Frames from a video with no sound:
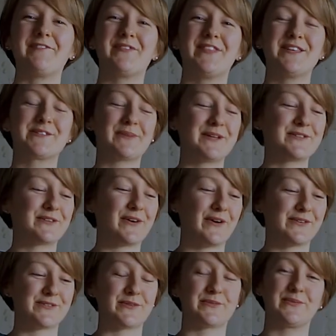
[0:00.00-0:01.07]
These wines are
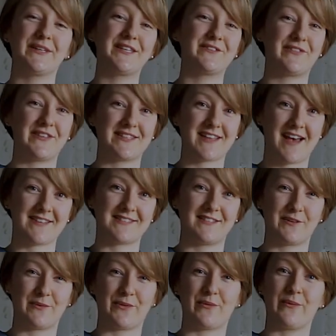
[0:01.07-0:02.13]
also really
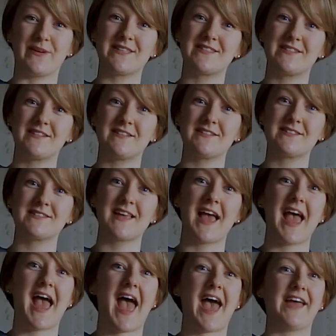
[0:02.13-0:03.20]
fantastic with oysters
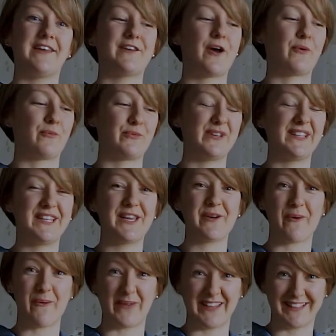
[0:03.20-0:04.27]
and really
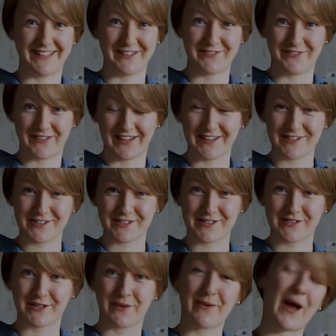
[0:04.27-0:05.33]
oily fish.
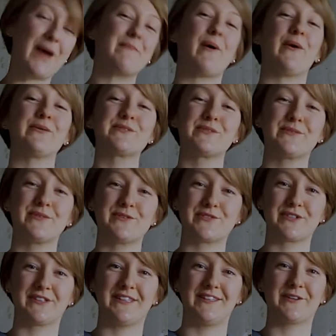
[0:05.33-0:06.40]
So I'm also
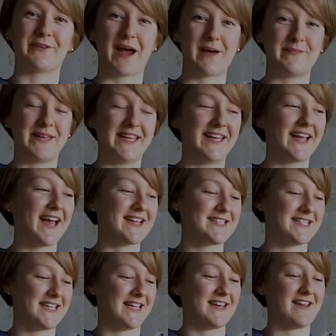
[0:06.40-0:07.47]
usually grabbing a
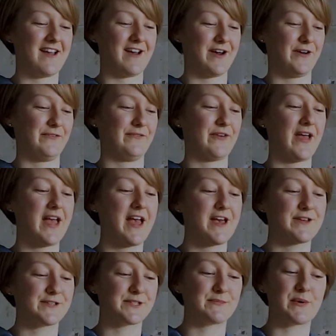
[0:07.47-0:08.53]
tin of
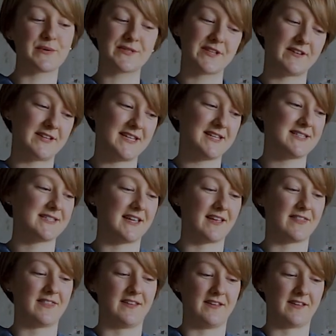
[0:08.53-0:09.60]
smoked sardines,
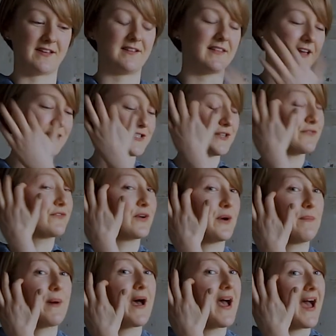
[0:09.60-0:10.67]
like the collection
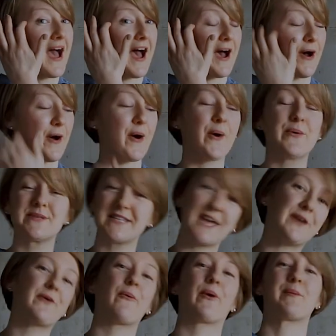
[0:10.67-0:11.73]
from
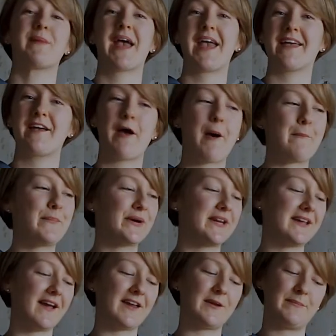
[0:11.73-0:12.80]
Jose Gourmet,
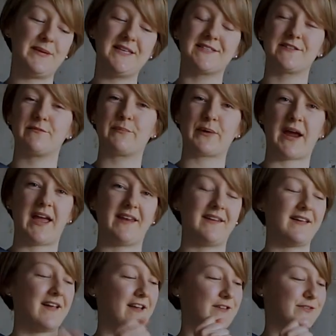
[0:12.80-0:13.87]
putting on a piece of bread,
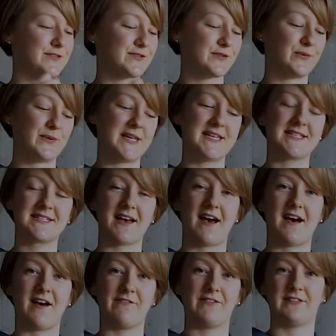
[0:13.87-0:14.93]
squeeze
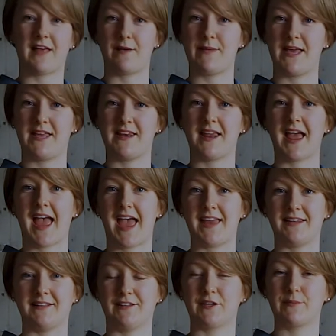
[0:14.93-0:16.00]
of lemon,
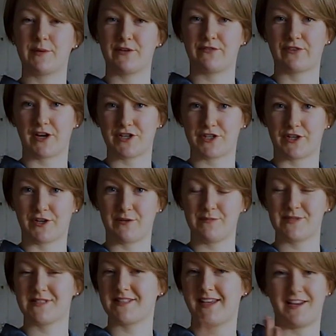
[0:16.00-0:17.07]
and a little bit of fresh
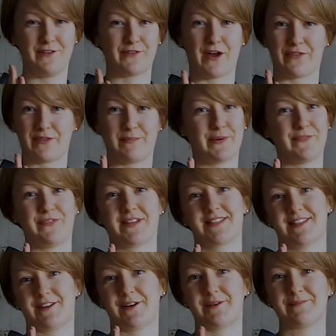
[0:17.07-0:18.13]
herbs, and you've got the perfect
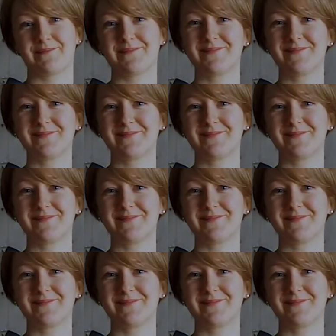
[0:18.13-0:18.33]
dinner.